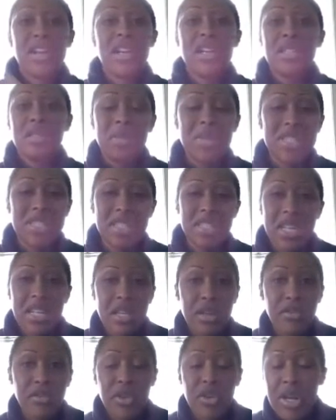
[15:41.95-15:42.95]
And it's been sitting
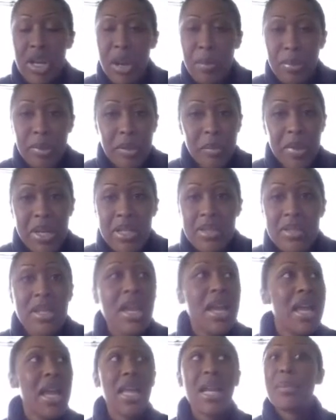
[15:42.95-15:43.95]
there for a couple of months.
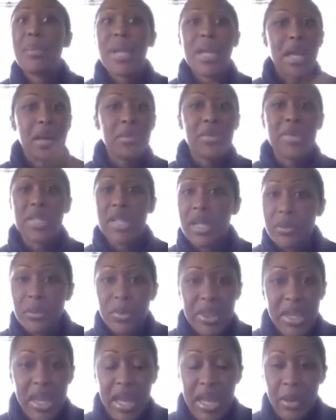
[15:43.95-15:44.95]
And I'm like, I'm done
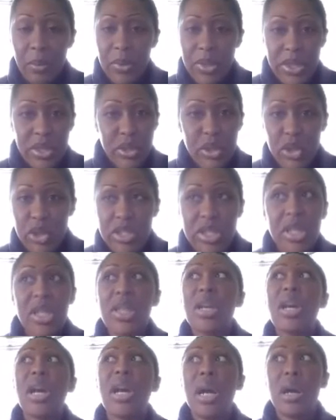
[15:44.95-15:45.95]
with that, with it just
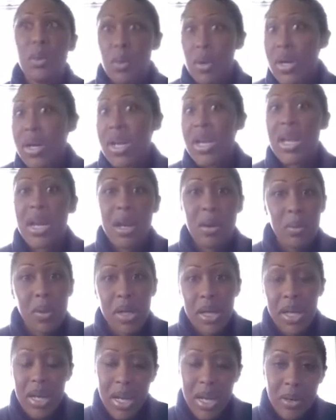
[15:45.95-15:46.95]
sitting there. I want it, and I
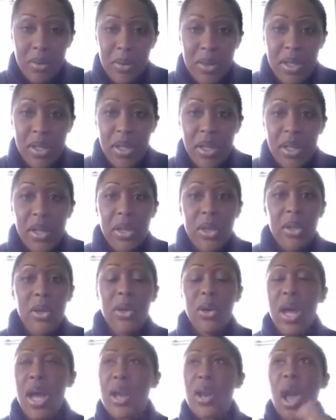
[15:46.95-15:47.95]
want it now.
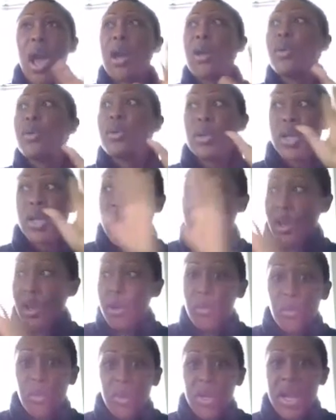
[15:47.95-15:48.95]
I don't
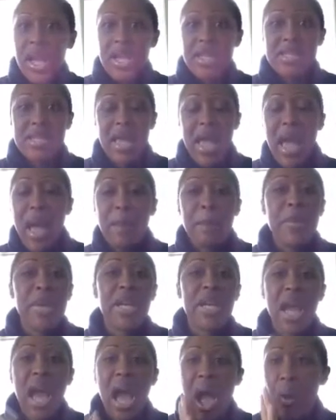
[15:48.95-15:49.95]
care what has to happen.